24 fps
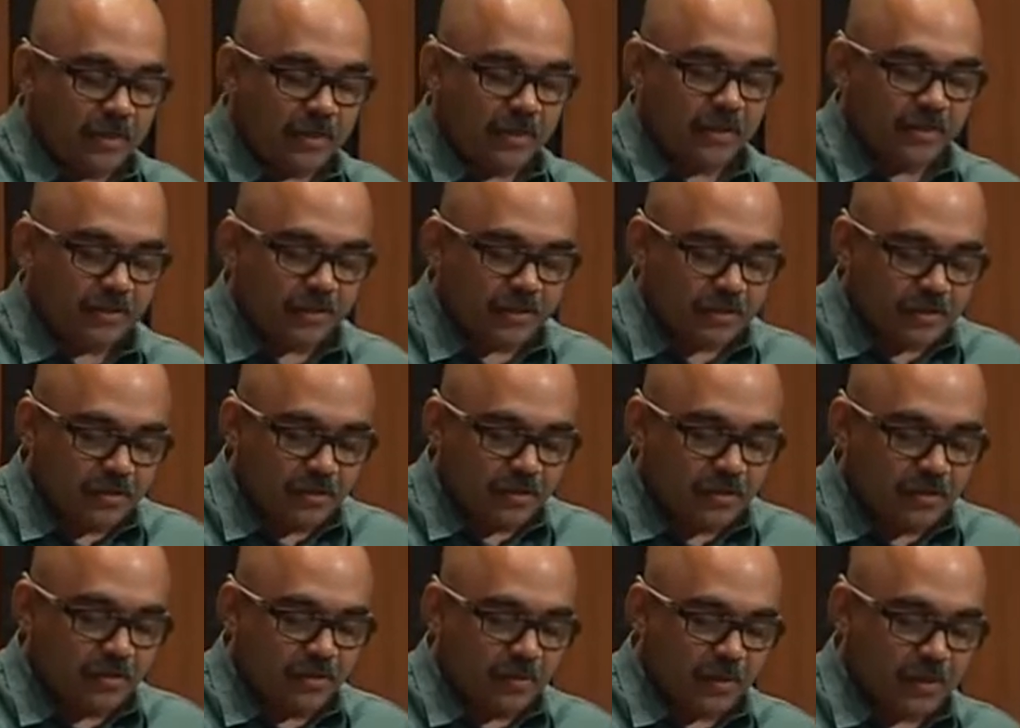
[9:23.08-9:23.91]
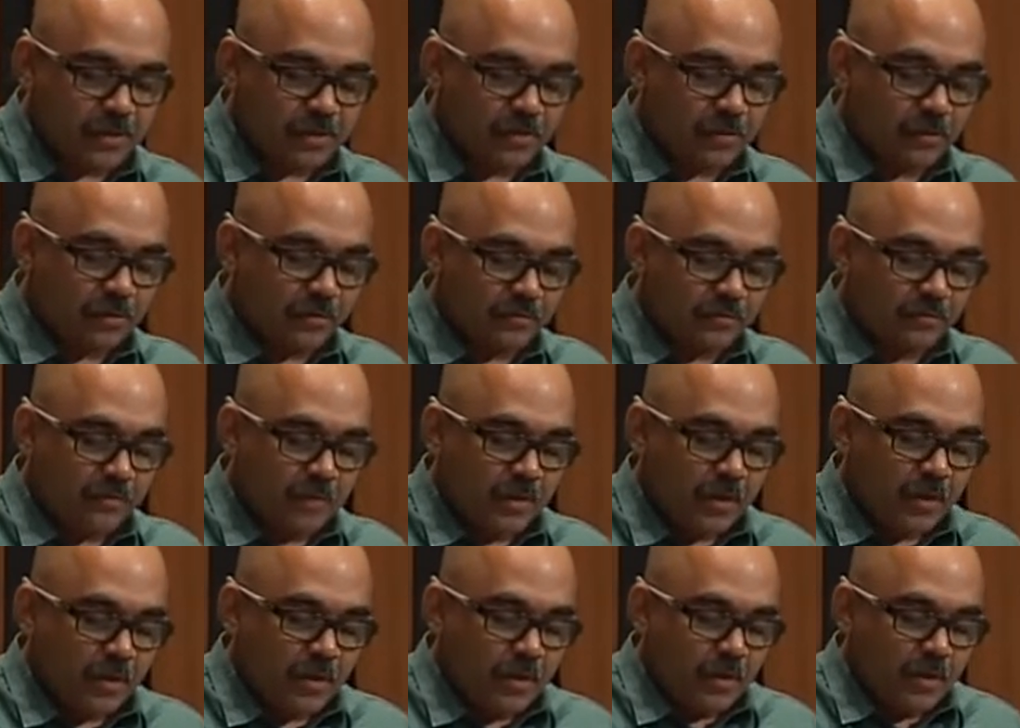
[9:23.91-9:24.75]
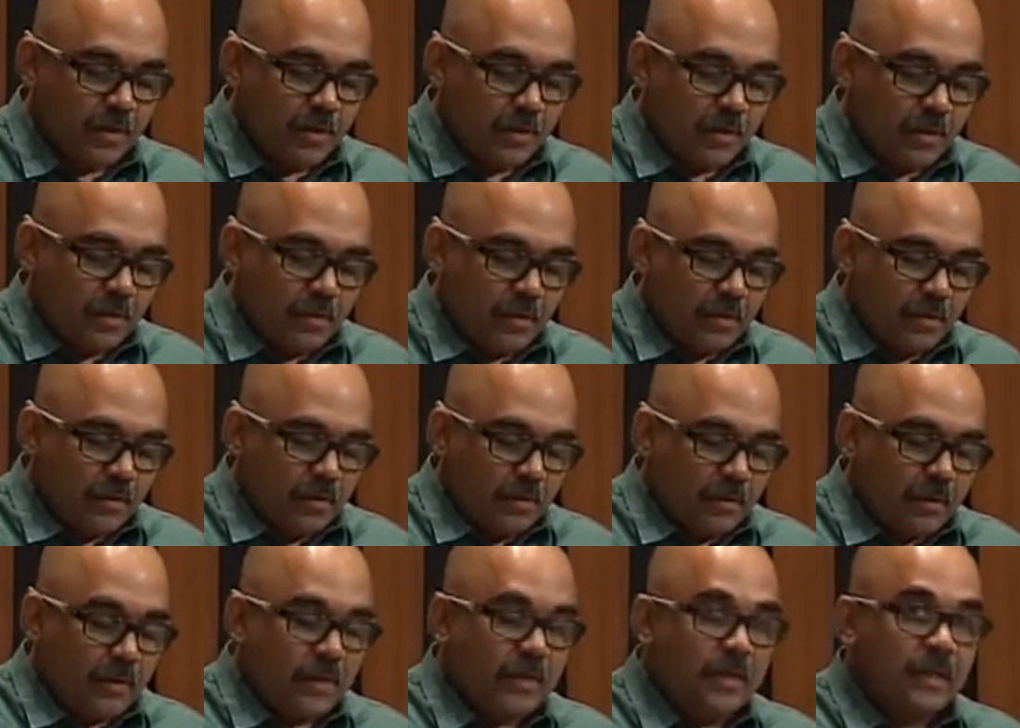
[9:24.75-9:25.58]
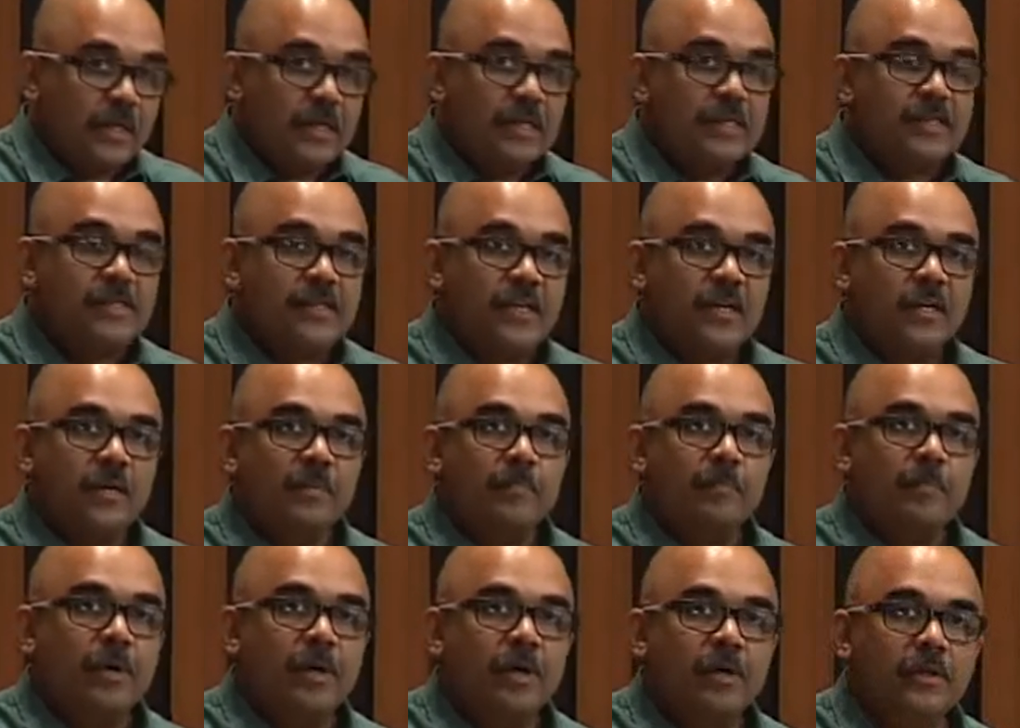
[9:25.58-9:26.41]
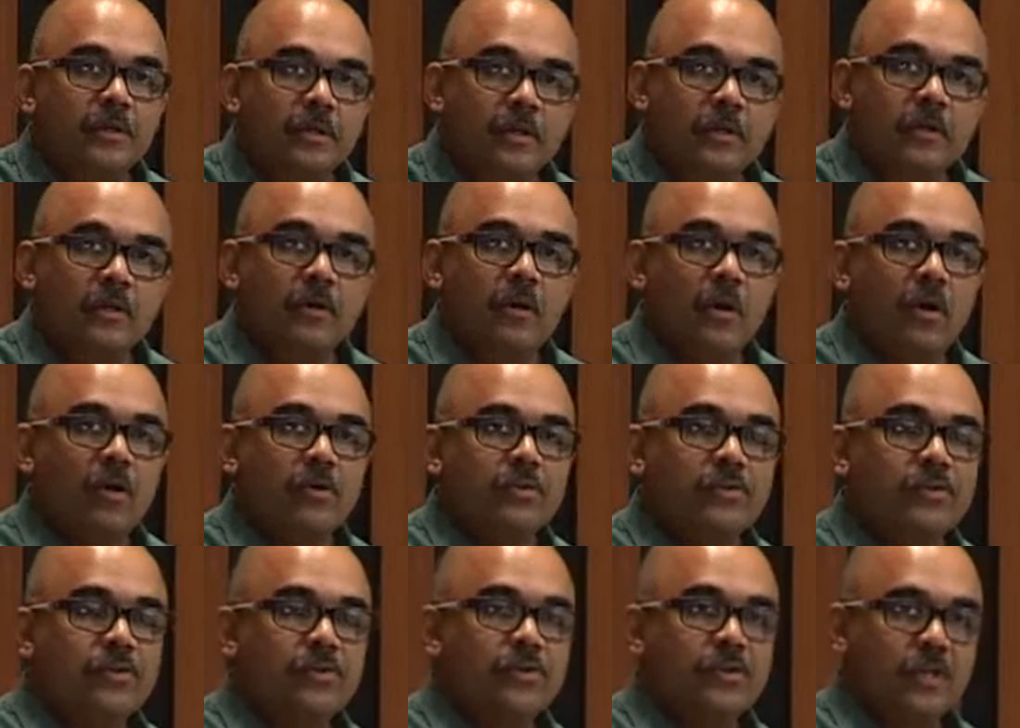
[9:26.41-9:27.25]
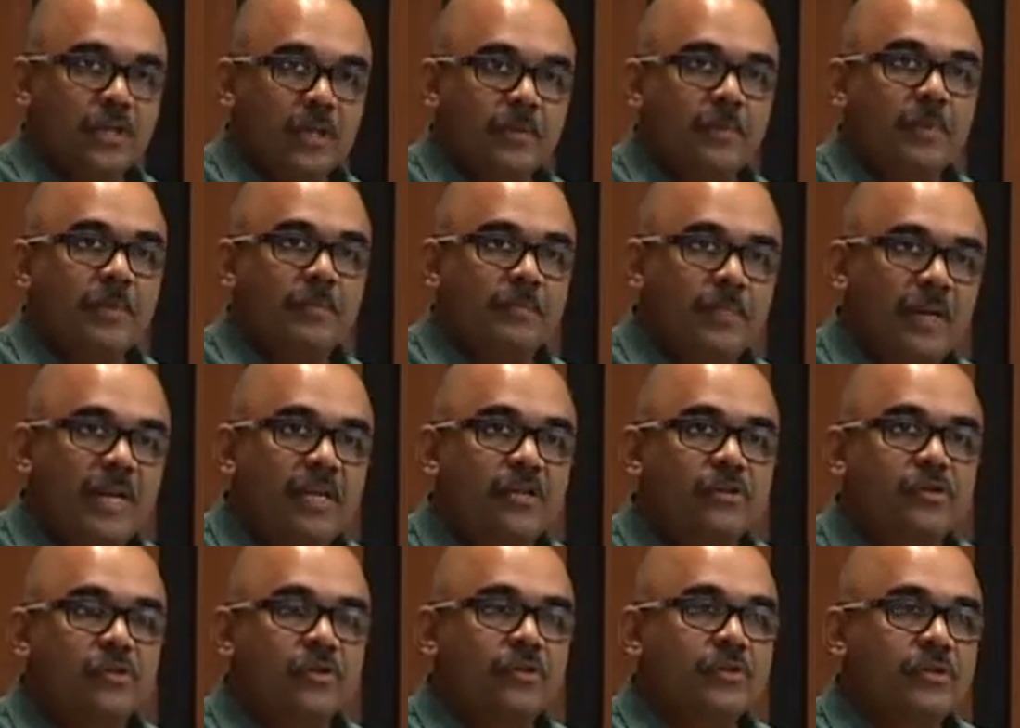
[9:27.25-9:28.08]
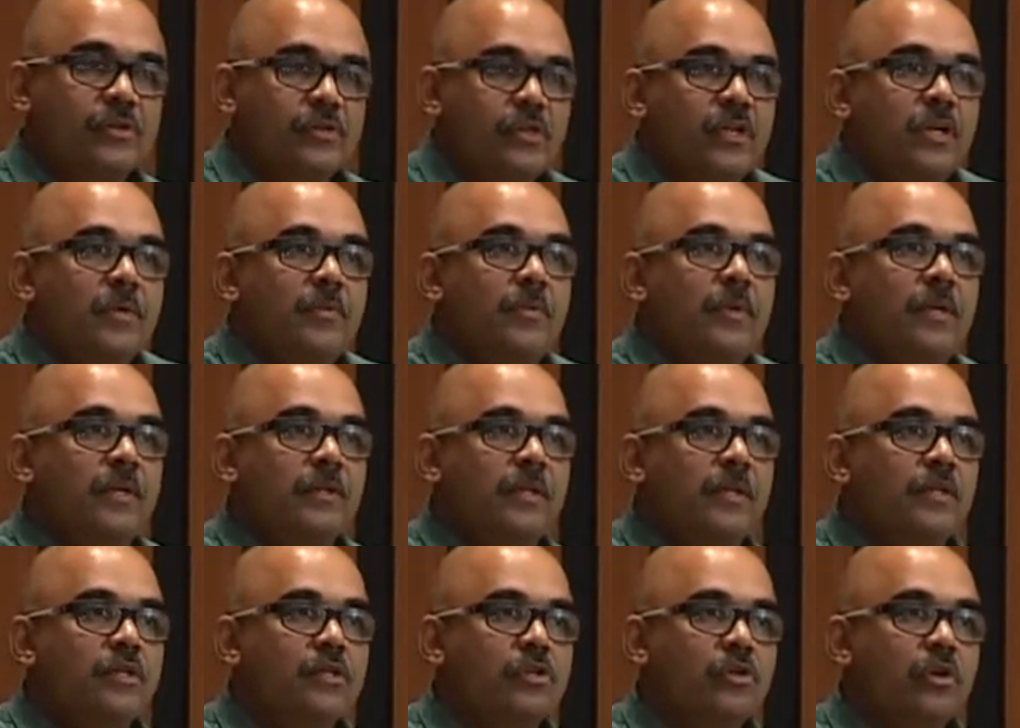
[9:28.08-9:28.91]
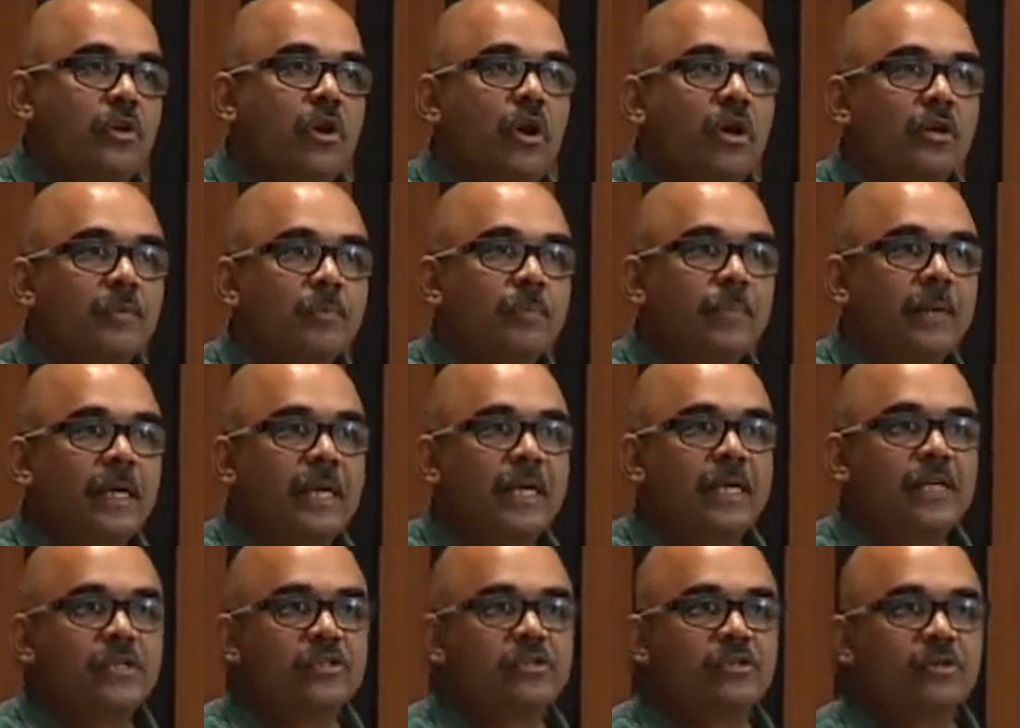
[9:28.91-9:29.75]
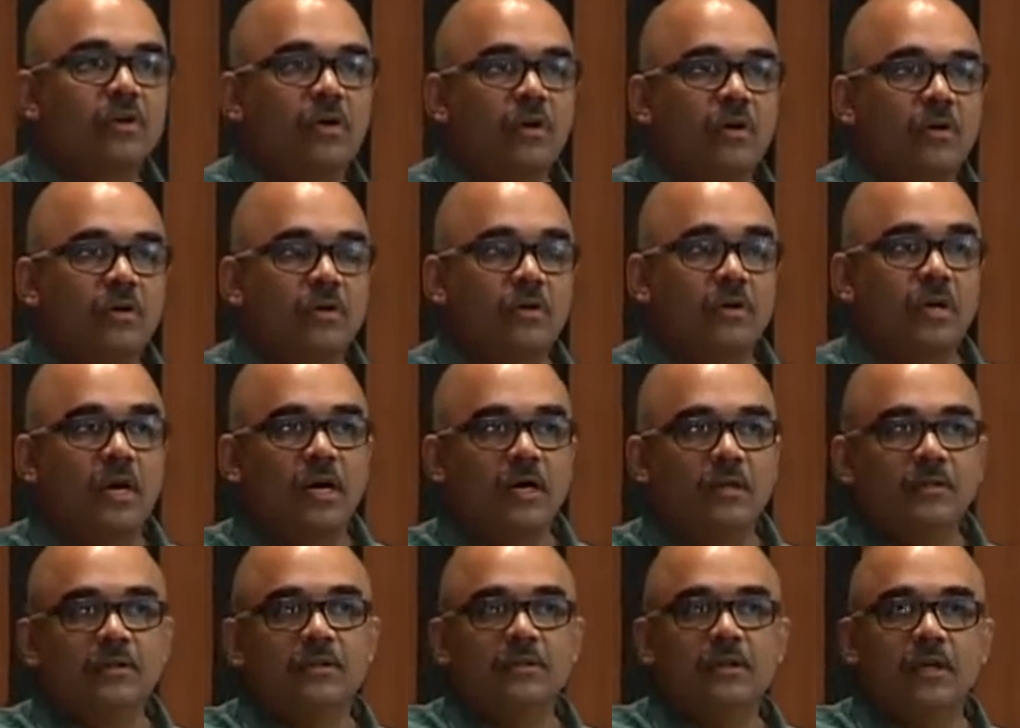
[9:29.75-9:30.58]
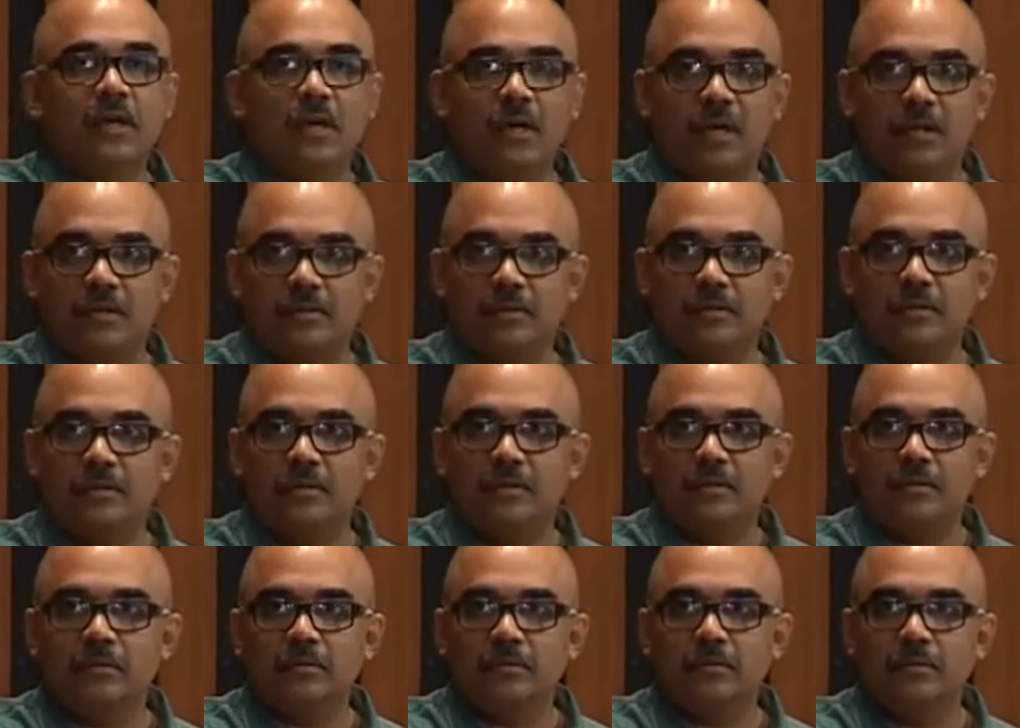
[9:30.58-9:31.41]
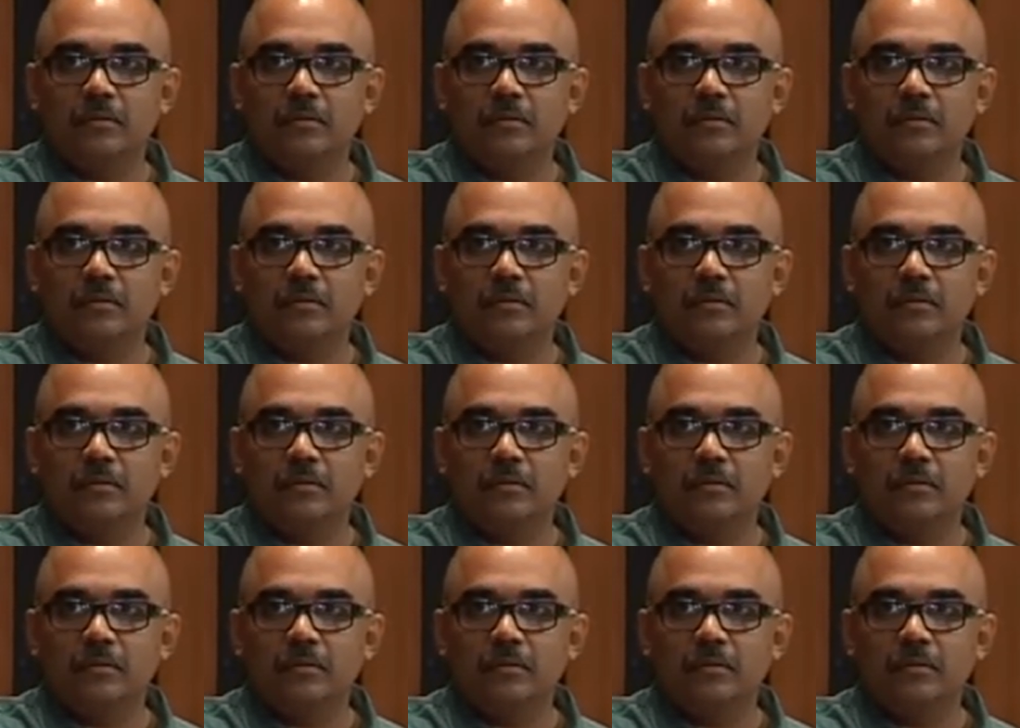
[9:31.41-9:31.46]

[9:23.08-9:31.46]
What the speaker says: interested in the question of, is there a burden on cinema, placed on cinema, that is not placed on other arts?